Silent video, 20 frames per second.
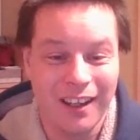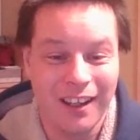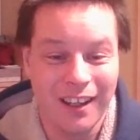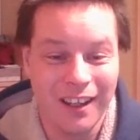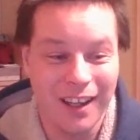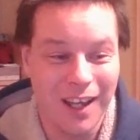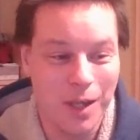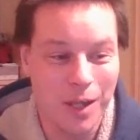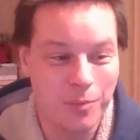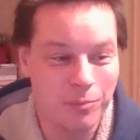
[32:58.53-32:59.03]

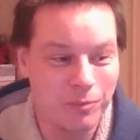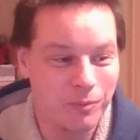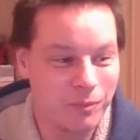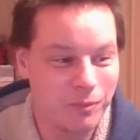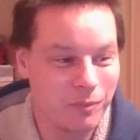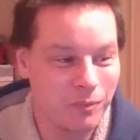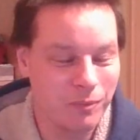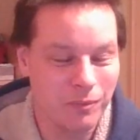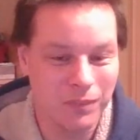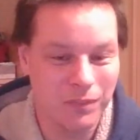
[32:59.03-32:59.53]
the
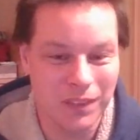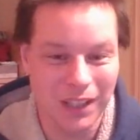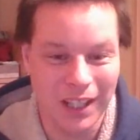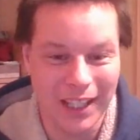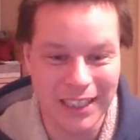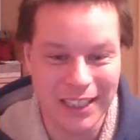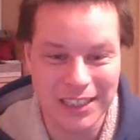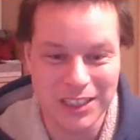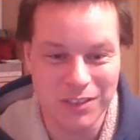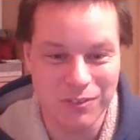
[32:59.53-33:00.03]

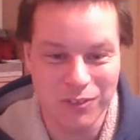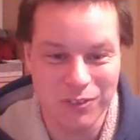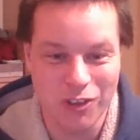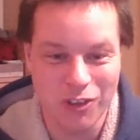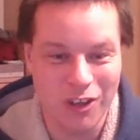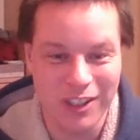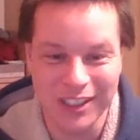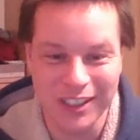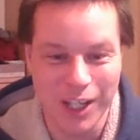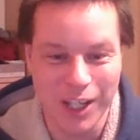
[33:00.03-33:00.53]
likes of
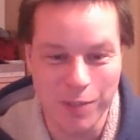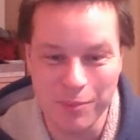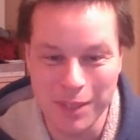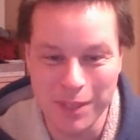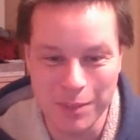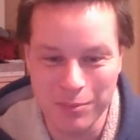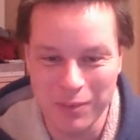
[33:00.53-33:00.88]
crocodile meat